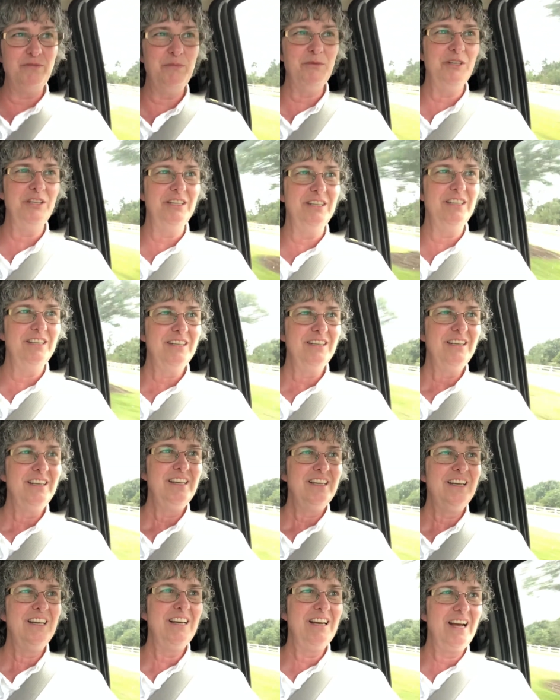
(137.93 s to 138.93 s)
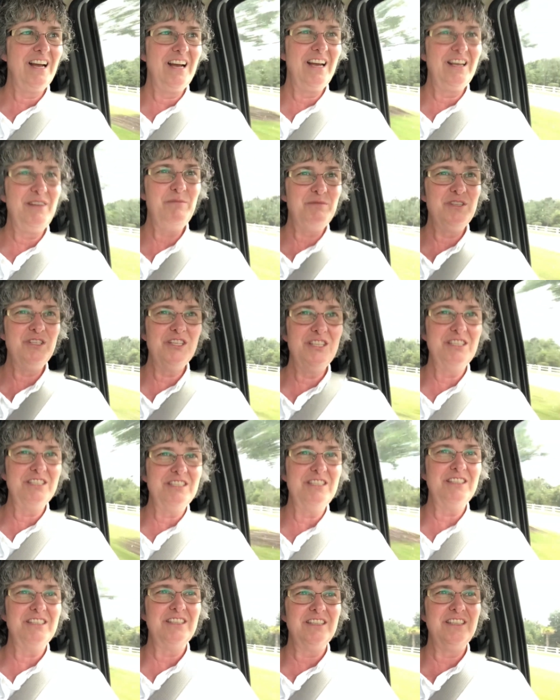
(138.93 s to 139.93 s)
but I'm
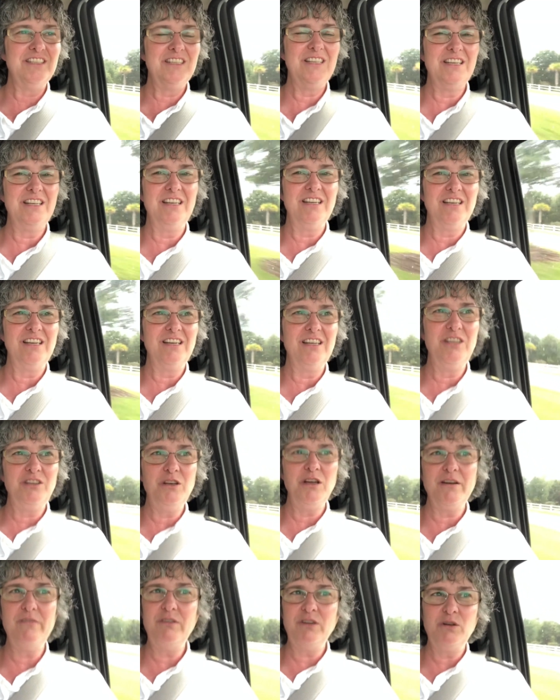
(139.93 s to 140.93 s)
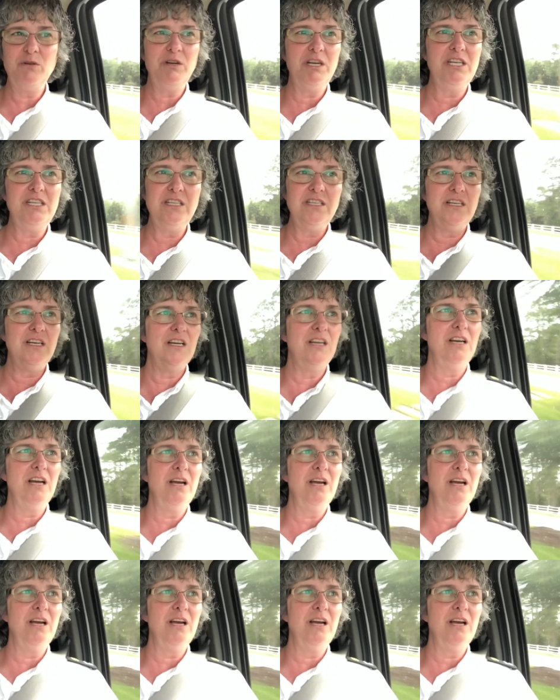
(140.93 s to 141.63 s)
just, you have no idea.